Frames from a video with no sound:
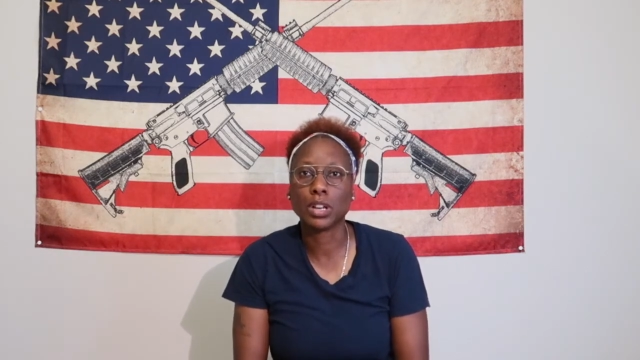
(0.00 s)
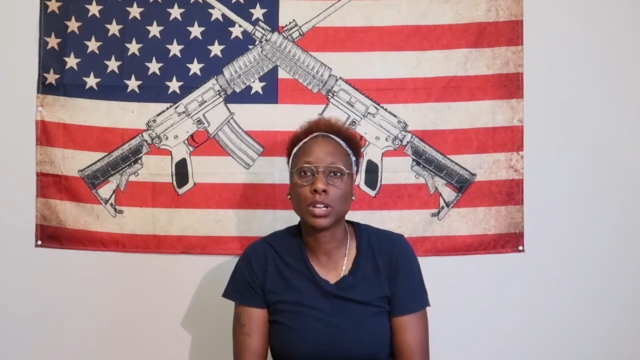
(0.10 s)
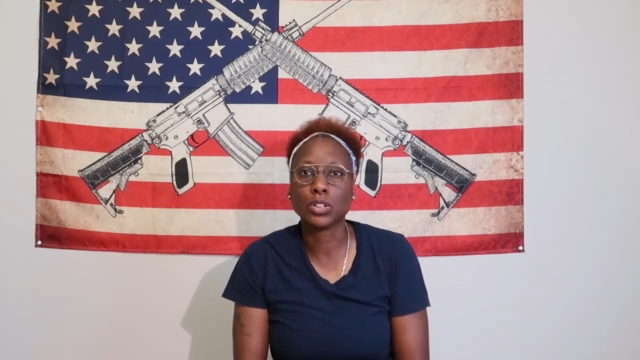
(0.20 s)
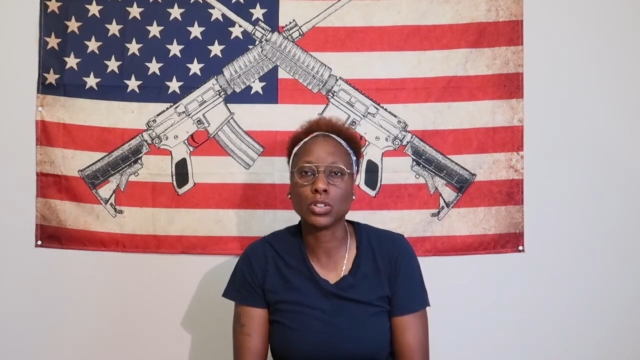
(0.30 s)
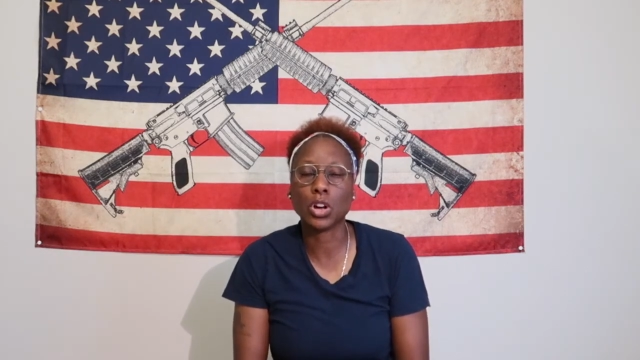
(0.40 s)

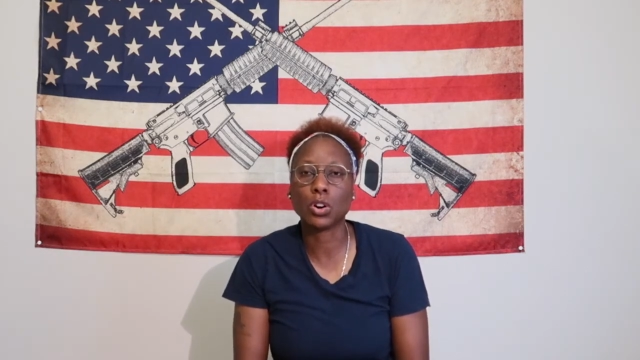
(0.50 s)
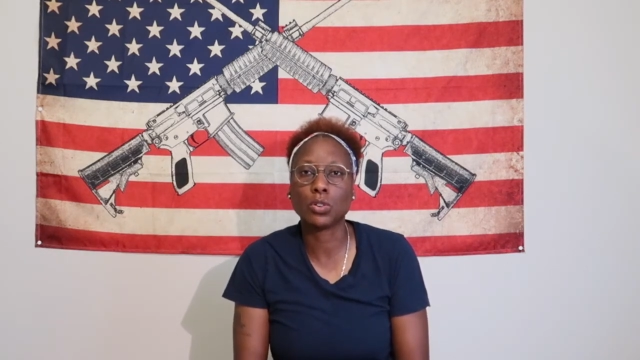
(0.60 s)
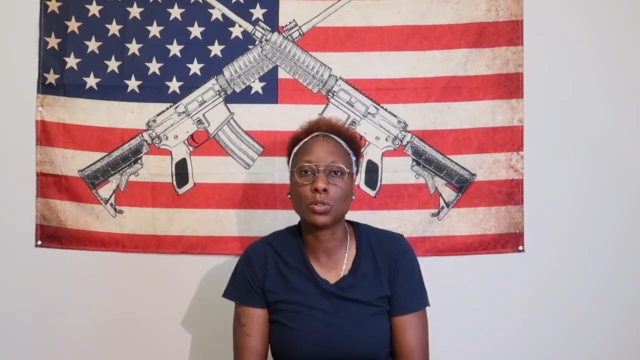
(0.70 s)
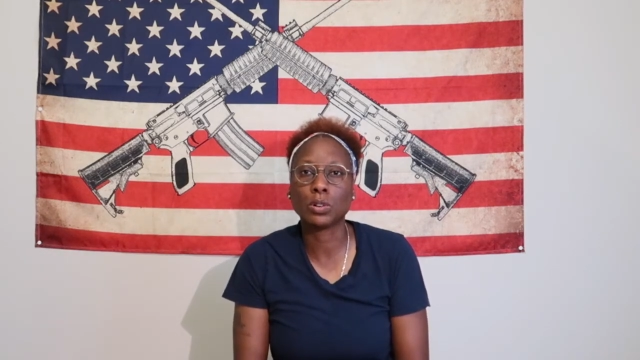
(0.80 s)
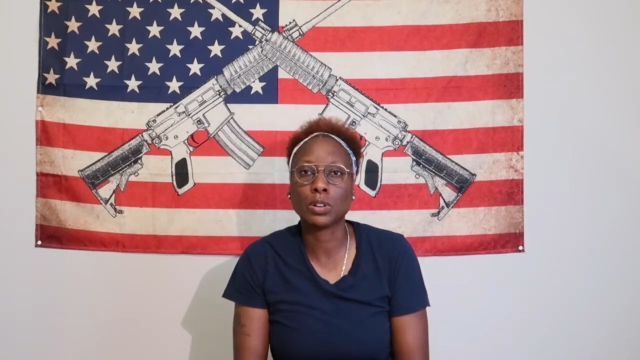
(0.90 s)

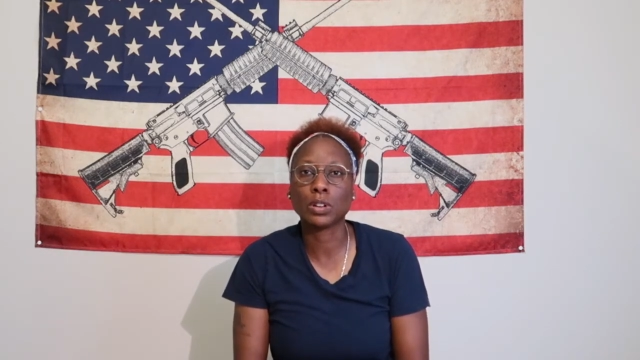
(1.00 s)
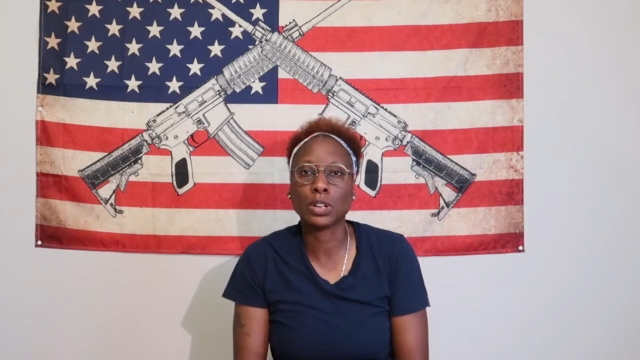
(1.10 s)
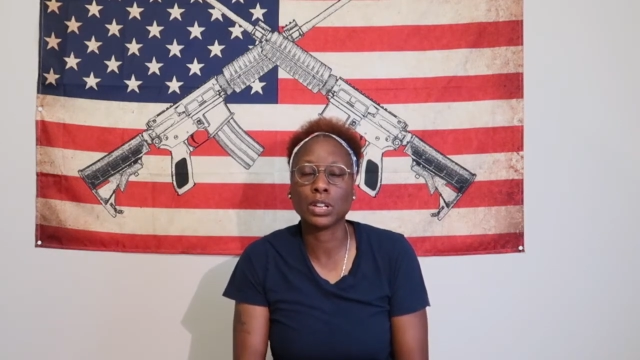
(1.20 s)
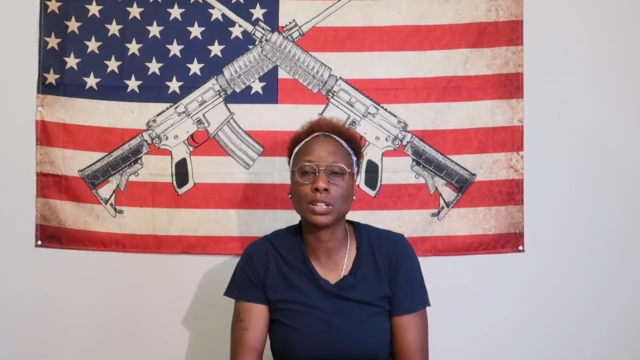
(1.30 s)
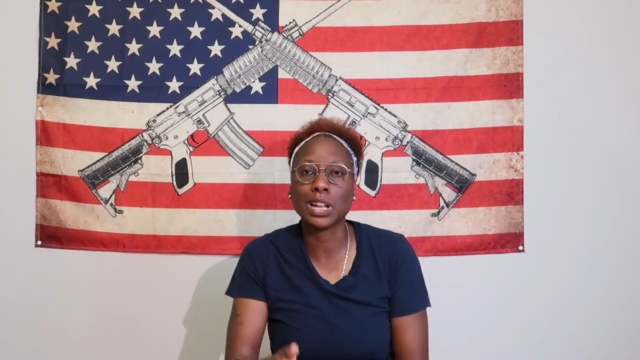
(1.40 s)

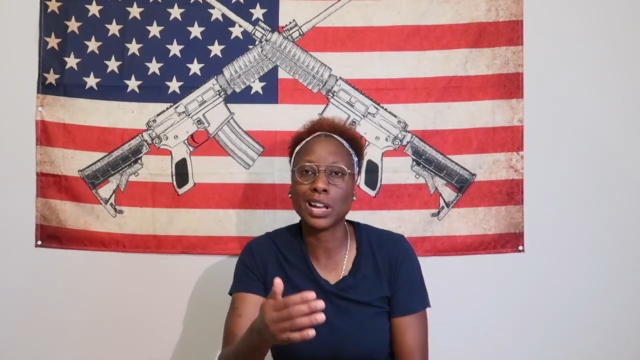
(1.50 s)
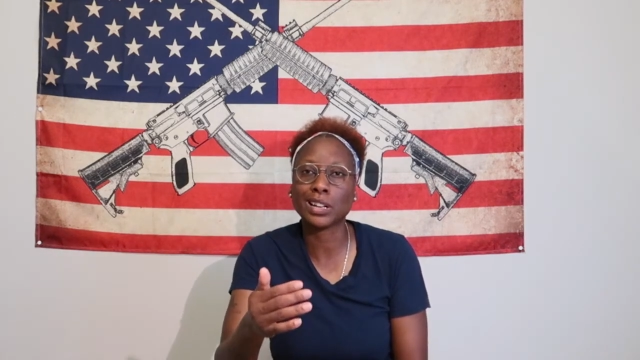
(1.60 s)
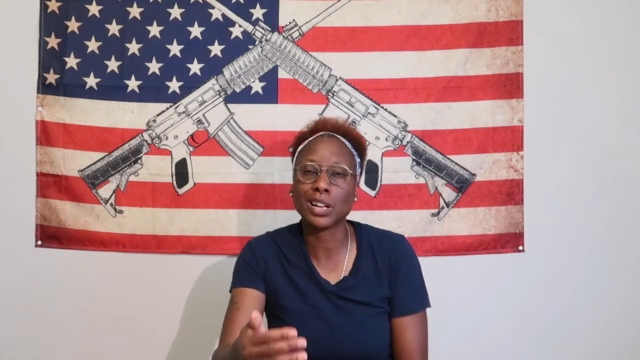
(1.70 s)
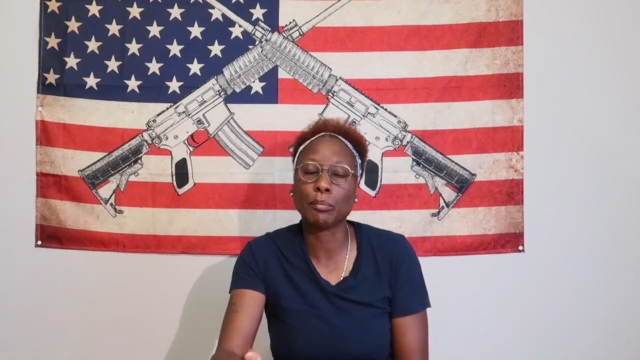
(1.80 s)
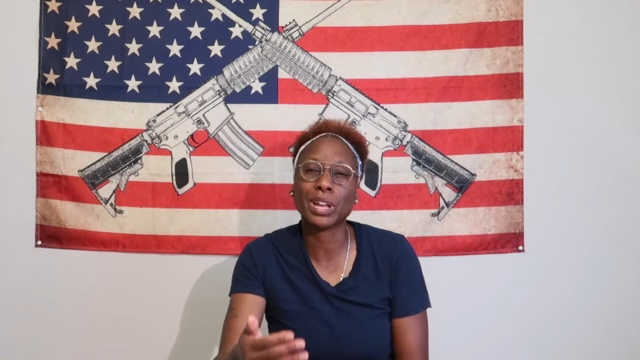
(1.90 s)
and not
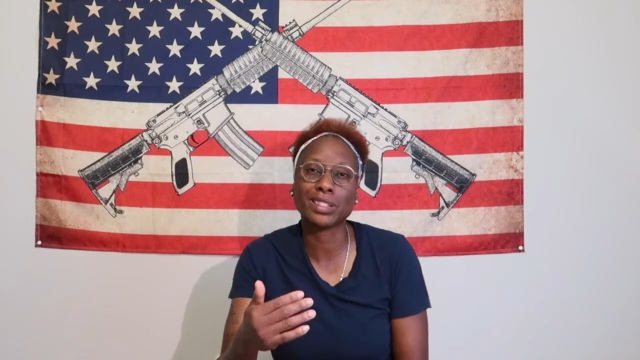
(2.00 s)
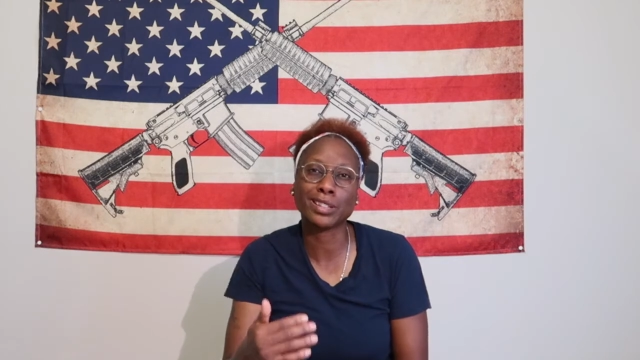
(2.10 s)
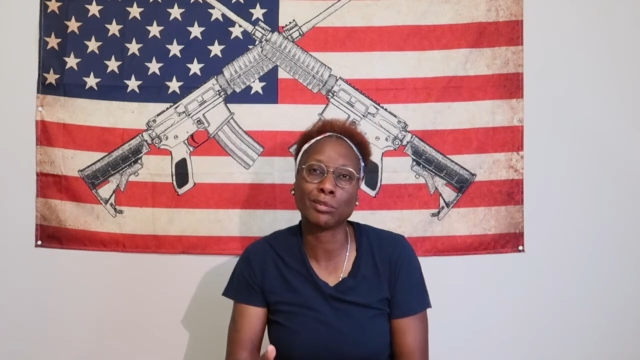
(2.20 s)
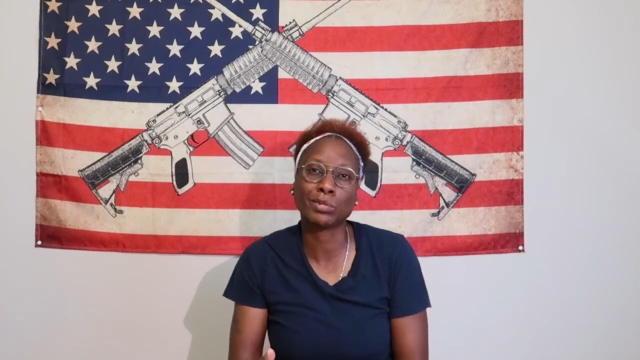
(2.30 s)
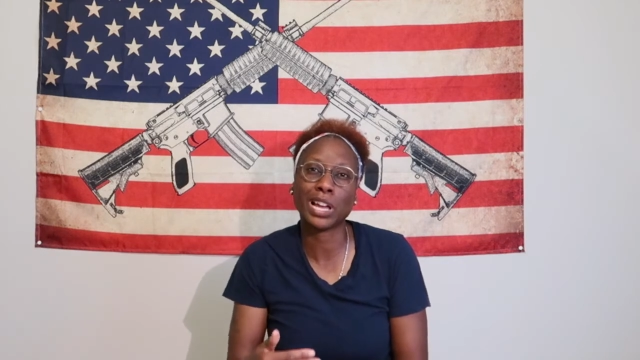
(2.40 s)
come at
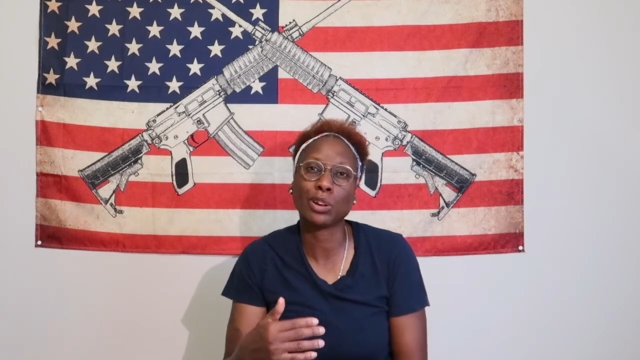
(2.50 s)
them